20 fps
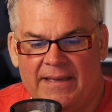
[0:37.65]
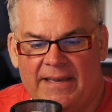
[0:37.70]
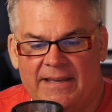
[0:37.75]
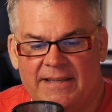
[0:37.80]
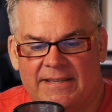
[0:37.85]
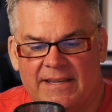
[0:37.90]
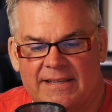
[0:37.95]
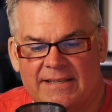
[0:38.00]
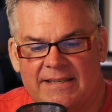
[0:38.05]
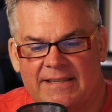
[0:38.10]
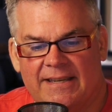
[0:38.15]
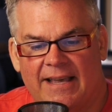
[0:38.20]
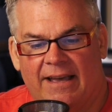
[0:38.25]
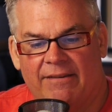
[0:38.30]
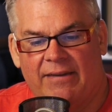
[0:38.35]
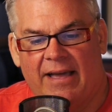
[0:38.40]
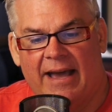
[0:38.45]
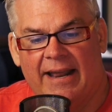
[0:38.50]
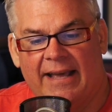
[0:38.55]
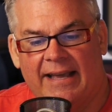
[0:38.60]
He says,
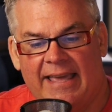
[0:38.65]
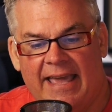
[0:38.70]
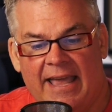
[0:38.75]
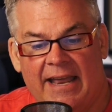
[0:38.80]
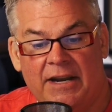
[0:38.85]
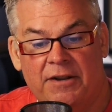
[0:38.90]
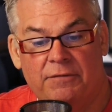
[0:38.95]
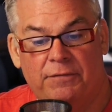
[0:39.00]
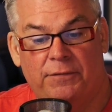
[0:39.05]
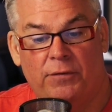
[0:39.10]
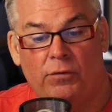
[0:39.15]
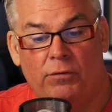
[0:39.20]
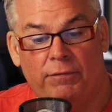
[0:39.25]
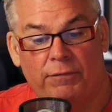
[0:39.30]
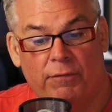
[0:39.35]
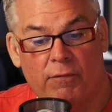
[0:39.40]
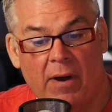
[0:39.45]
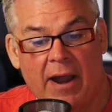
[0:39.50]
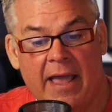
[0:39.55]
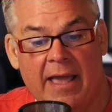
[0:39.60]
I've got a Canon full
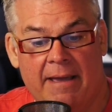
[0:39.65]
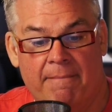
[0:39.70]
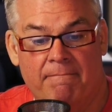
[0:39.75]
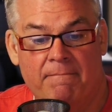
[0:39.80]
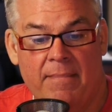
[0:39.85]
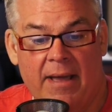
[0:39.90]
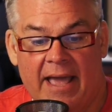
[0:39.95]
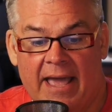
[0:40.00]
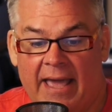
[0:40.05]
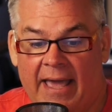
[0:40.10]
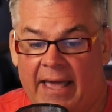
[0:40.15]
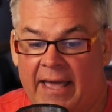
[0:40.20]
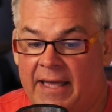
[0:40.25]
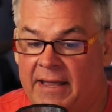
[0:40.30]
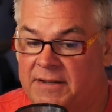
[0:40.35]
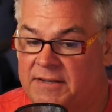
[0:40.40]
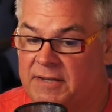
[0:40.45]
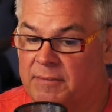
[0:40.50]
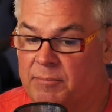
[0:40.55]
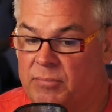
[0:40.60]
frame
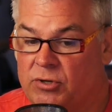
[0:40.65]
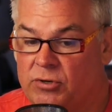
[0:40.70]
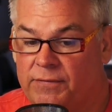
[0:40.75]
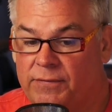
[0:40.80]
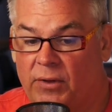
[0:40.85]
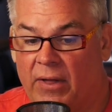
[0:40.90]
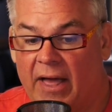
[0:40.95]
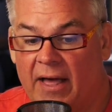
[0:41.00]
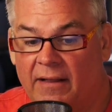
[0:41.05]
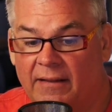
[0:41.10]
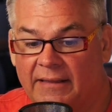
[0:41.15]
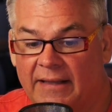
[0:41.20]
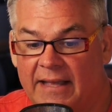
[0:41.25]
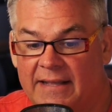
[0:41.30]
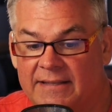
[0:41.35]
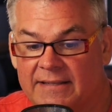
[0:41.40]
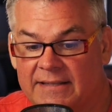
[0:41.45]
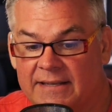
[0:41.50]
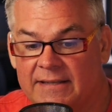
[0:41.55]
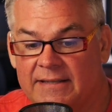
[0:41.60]
and some beautiful L
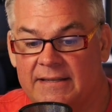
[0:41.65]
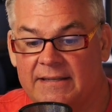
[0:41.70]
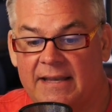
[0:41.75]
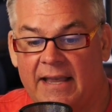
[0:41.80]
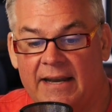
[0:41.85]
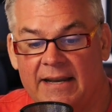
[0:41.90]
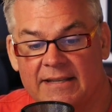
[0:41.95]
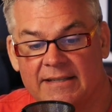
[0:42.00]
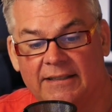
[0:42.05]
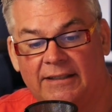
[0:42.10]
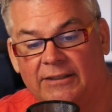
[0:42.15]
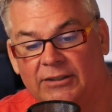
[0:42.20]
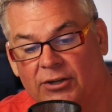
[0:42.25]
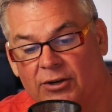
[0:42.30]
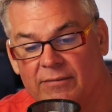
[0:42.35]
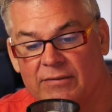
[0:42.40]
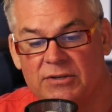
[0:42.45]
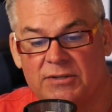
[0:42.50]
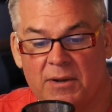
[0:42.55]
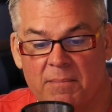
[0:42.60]
lenses, and he's a little
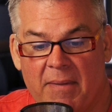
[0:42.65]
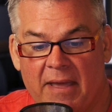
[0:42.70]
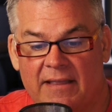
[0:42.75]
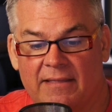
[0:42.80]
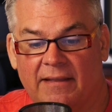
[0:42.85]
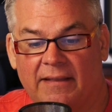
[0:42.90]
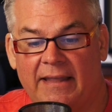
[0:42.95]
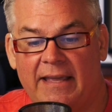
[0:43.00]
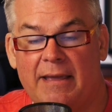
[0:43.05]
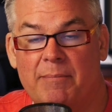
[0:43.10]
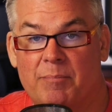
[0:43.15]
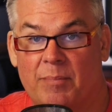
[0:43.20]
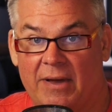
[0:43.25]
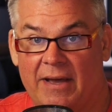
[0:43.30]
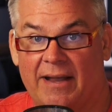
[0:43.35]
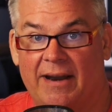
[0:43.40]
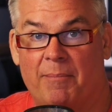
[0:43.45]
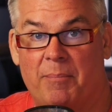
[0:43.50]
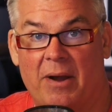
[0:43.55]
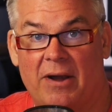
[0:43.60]
nervous to make the leap,
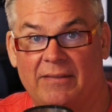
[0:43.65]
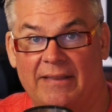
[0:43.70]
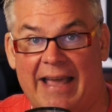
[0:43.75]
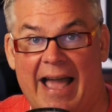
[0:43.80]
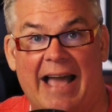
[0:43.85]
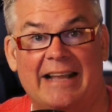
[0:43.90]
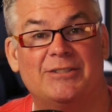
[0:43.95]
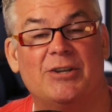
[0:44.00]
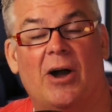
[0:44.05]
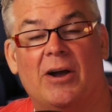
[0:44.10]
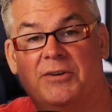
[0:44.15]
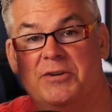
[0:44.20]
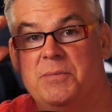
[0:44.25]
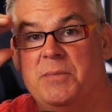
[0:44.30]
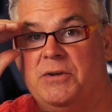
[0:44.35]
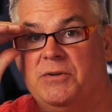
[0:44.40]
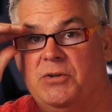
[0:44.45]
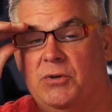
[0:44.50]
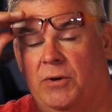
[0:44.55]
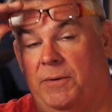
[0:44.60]
but apparently I talked
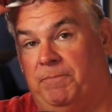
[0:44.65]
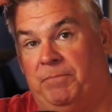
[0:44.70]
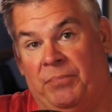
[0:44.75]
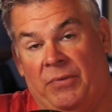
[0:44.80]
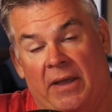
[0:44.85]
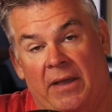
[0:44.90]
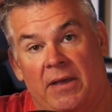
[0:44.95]
him into it.